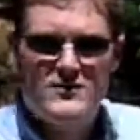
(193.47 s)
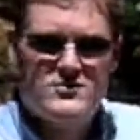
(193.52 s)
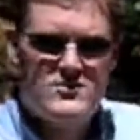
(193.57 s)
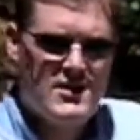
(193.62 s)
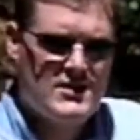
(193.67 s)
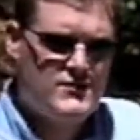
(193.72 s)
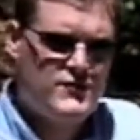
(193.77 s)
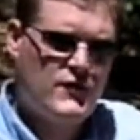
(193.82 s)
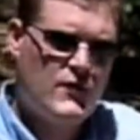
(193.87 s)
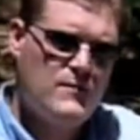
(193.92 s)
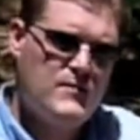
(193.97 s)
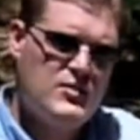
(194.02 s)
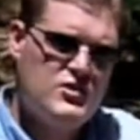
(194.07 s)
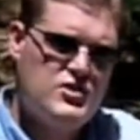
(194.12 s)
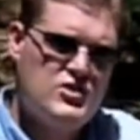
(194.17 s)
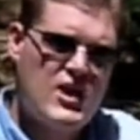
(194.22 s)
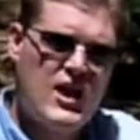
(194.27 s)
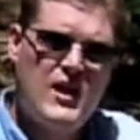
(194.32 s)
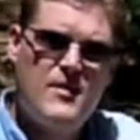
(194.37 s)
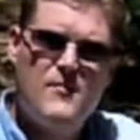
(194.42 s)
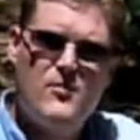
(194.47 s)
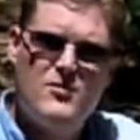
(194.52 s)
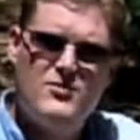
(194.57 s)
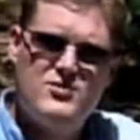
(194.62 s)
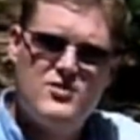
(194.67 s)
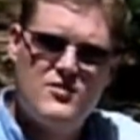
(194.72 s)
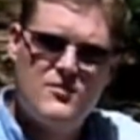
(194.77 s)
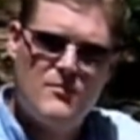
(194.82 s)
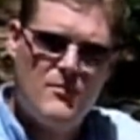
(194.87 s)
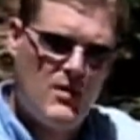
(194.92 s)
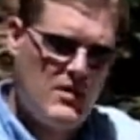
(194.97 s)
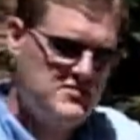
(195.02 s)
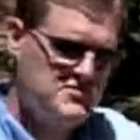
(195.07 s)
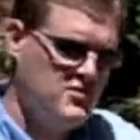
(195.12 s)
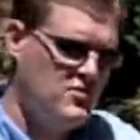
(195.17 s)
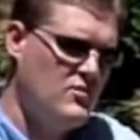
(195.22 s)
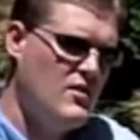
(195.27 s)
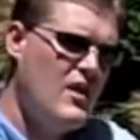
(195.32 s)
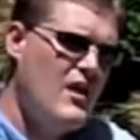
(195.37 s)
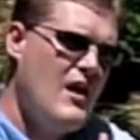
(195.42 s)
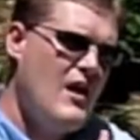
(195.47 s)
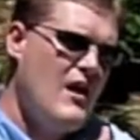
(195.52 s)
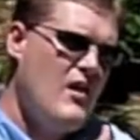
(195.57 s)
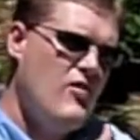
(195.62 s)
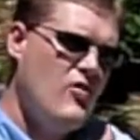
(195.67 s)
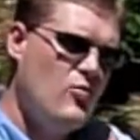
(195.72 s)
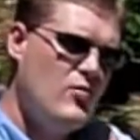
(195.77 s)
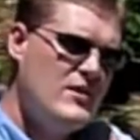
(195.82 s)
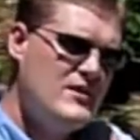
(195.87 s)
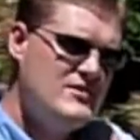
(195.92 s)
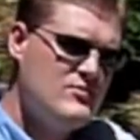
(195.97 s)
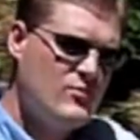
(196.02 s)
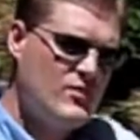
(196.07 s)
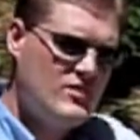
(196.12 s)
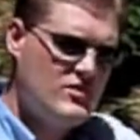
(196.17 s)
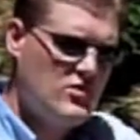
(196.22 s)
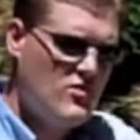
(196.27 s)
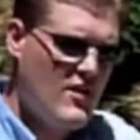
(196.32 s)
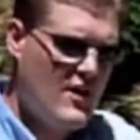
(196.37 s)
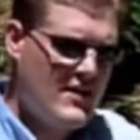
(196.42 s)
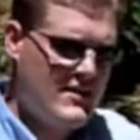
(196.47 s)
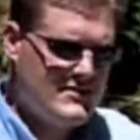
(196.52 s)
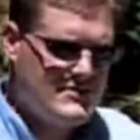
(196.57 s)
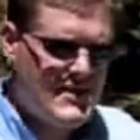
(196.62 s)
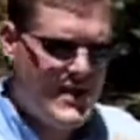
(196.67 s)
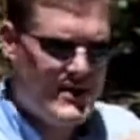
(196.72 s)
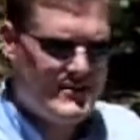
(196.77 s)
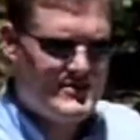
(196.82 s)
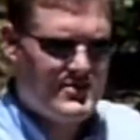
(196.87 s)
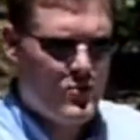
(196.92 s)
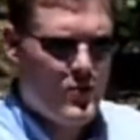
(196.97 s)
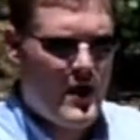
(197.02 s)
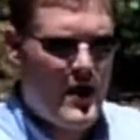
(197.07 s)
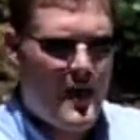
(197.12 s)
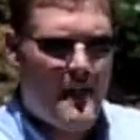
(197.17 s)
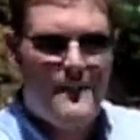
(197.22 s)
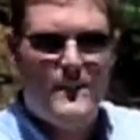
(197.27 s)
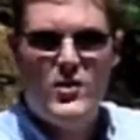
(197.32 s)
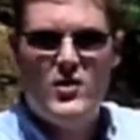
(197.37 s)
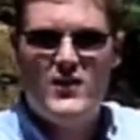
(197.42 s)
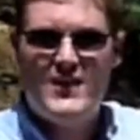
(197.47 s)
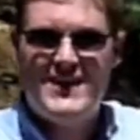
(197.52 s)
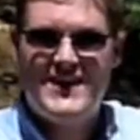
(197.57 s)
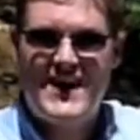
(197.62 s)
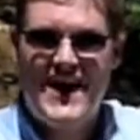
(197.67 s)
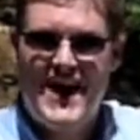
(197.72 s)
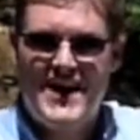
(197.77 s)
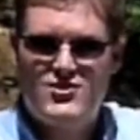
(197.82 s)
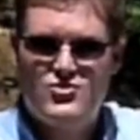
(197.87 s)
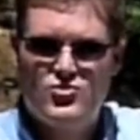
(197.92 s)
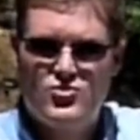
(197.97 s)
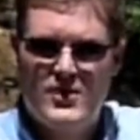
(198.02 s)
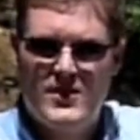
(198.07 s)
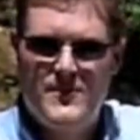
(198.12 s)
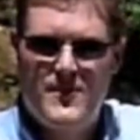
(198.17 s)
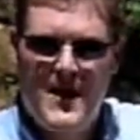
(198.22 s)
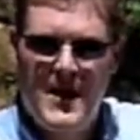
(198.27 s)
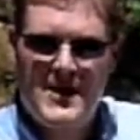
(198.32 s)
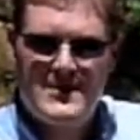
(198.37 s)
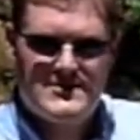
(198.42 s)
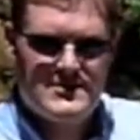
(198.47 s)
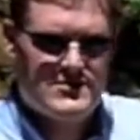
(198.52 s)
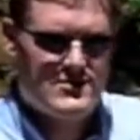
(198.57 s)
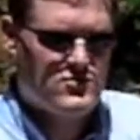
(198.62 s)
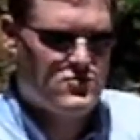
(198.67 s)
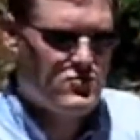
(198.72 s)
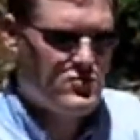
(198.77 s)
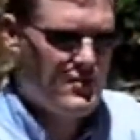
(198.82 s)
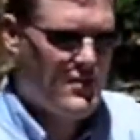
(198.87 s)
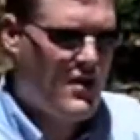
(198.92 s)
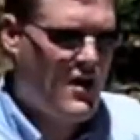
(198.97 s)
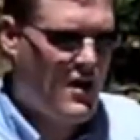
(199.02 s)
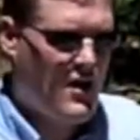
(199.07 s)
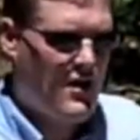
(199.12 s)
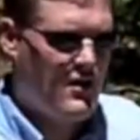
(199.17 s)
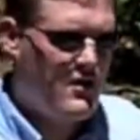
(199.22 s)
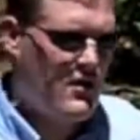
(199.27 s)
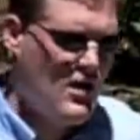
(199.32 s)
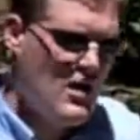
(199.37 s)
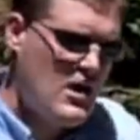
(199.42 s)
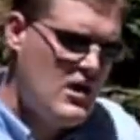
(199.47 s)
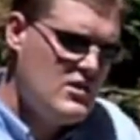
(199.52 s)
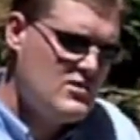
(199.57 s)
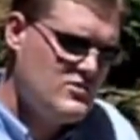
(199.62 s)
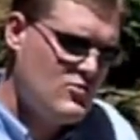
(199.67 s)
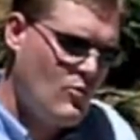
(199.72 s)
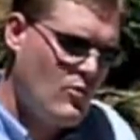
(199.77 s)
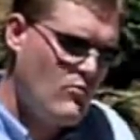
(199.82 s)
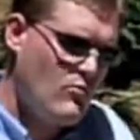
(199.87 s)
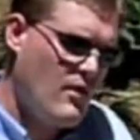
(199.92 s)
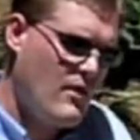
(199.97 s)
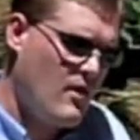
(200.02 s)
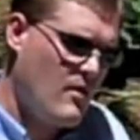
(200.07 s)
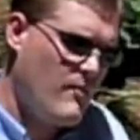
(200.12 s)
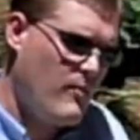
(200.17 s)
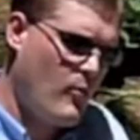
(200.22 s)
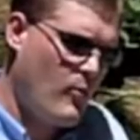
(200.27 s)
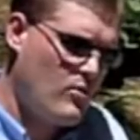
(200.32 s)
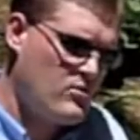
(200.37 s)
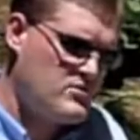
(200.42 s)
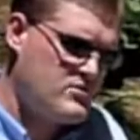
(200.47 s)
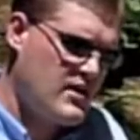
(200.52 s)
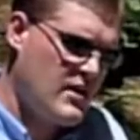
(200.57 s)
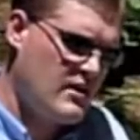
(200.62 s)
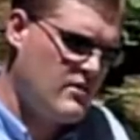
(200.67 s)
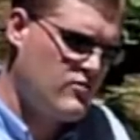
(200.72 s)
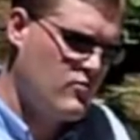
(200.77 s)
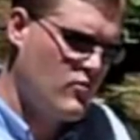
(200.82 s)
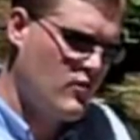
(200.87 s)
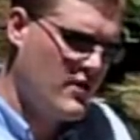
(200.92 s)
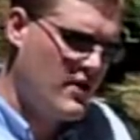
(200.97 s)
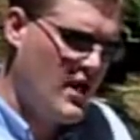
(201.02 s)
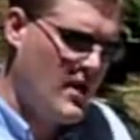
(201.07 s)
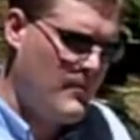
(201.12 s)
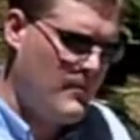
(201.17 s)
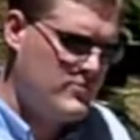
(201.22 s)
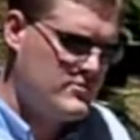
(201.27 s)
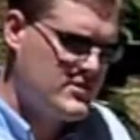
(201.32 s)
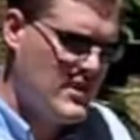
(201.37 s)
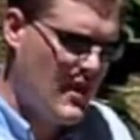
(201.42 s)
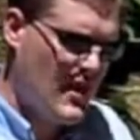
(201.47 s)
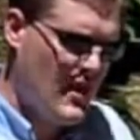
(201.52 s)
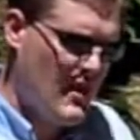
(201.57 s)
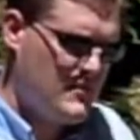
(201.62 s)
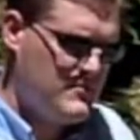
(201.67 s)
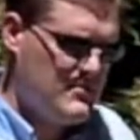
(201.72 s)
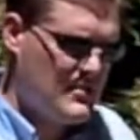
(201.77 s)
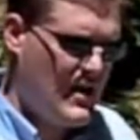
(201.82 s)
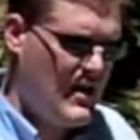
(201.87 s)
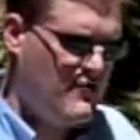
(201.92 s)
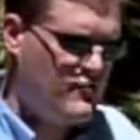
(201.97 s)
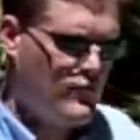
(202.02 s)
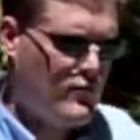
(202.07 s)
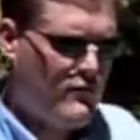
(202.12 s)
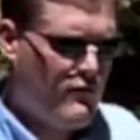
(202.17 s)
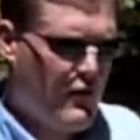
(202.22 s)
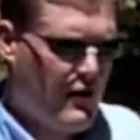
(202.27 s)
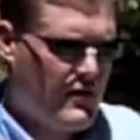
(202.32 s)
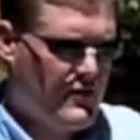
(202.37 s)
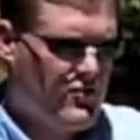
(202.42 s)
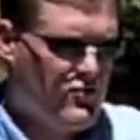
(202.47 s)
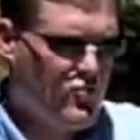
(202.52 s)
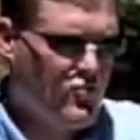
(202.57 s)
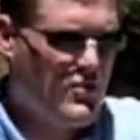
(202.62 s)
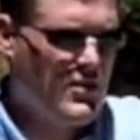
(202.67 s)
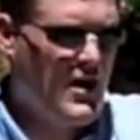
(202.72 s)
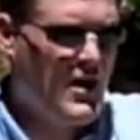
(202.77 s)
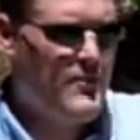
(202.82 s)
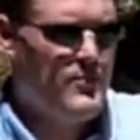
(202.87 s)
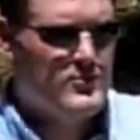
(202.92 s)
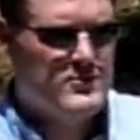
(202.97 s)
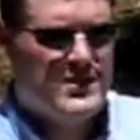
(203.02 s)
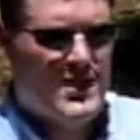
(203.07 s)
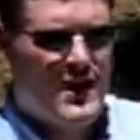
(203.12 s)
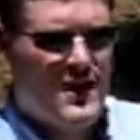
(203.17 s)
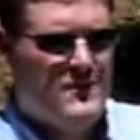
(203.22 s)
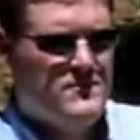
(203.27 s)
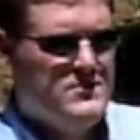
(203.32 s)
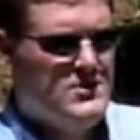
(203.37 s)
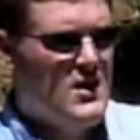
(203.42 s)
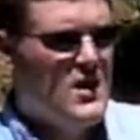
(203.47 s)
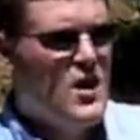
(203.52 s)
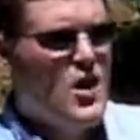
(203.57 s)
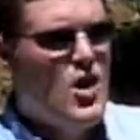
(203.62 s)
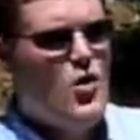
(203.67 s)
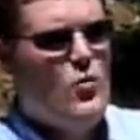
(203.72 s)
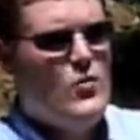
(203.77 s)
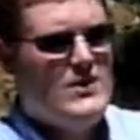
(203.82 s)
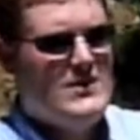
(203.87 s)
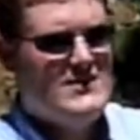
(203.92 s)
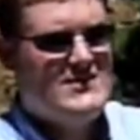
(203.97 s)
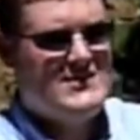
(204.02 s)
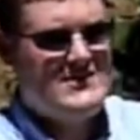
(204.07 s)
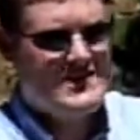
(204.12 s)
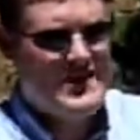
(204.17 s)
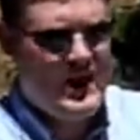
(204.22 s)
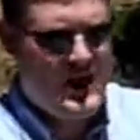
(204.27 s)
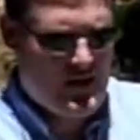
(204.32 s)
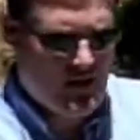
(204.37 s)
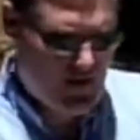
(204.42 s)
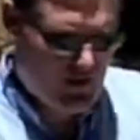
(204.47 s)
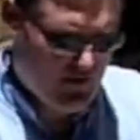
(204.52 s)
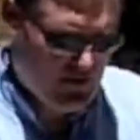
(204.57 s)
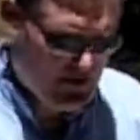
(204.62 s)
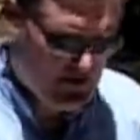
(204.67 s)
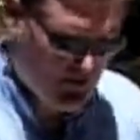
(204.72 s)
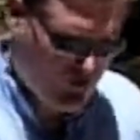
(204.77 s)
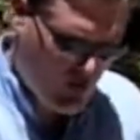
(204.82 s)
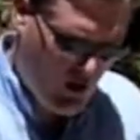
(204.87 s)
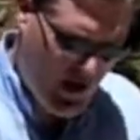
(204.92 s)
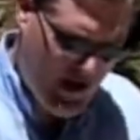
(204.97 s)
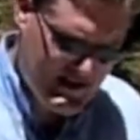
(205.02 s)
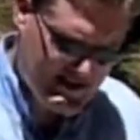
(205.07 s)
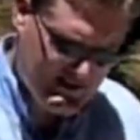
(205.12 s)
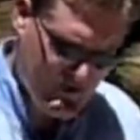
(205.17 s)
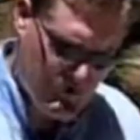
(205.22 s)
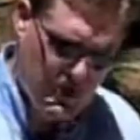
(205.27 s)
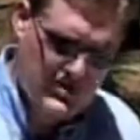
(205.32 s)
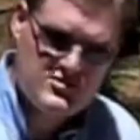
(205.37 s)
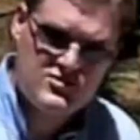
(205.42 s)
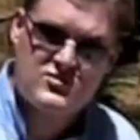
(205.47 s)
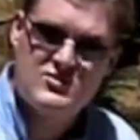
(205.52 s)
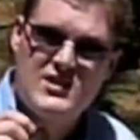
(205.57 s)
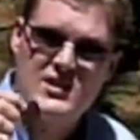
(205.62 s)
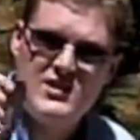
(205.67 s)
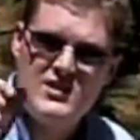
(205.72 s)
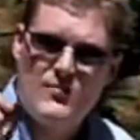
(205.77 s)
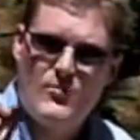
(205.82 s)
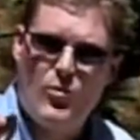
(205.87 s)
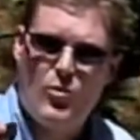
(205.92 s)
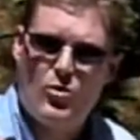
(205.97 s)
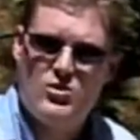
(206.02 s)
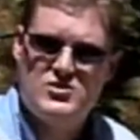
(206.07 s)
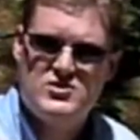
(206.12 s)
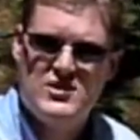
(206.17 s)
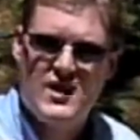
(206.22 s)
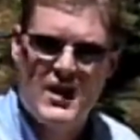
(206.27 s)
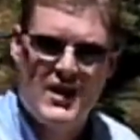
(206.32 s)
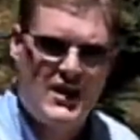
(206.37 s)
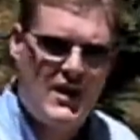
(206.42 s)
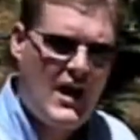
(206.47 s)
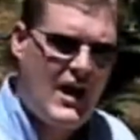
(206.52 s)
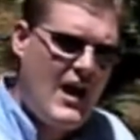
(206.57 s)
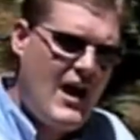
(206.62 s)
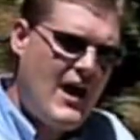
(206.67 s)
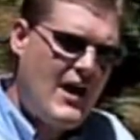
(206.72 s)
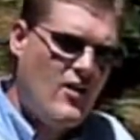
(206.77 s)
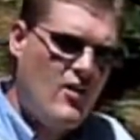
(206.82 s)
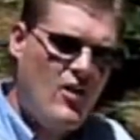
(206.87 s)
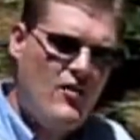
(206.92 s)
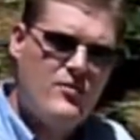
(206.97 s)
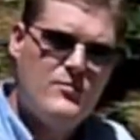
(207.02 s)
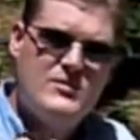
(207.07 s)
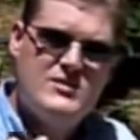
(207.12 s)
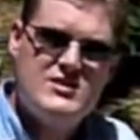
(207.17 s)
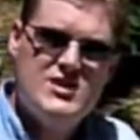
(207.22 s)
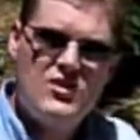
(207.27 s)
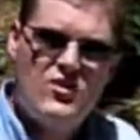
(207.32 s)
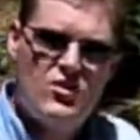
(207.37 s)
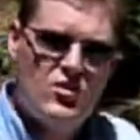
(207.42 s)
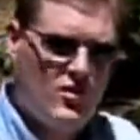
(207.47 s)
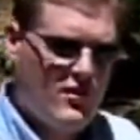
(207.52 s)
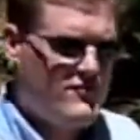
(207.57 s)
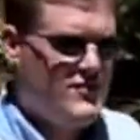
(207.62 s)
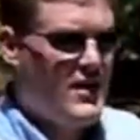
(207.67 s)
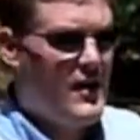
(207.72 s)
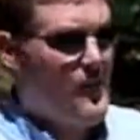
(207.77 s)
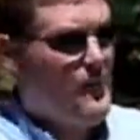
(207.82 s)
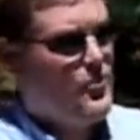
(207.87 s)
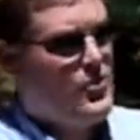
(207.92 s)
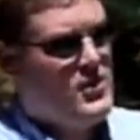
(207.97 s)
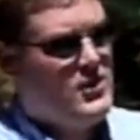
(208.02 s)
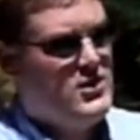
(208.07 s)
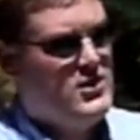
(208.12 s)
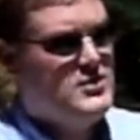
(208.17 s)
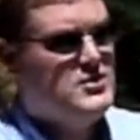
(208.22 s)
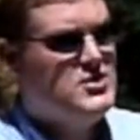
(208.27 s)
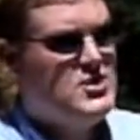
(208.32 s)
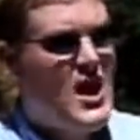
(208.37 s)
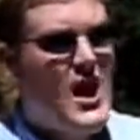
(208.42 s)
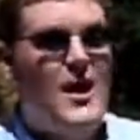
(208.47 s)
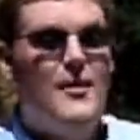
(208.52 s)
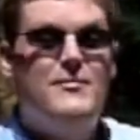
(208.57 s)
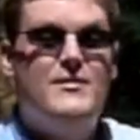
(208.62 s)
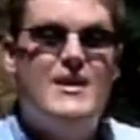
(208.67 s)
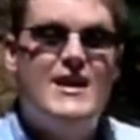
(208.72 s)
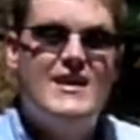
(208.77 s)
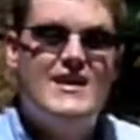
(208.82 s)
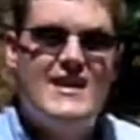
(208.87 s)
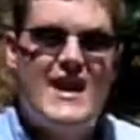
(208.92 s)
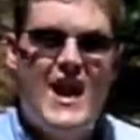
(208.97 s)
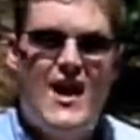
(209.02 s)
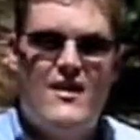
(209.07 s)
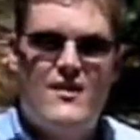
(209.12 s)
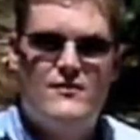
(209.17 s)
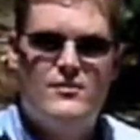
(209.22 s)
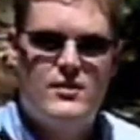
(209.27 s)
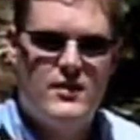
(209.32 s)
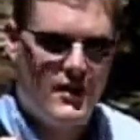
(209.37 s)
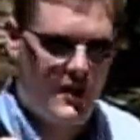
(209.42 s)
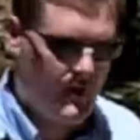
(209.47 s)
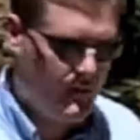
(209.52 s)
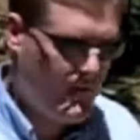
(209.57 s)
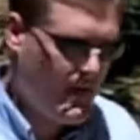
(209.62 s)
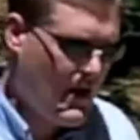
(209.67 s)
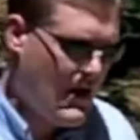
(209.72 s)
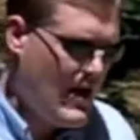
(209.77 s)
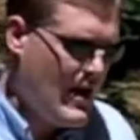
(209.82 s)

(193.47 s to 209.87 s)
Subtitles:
So that's from the chamber to the muzzle. And the reason we do that is that's the way a bullet naturally passes through the gun. So we run our bore snake through a couple times, and after we've run it through a couple times, we can see that these brass bristles in the bore snake and all the material have done a pretty good job getting out everything.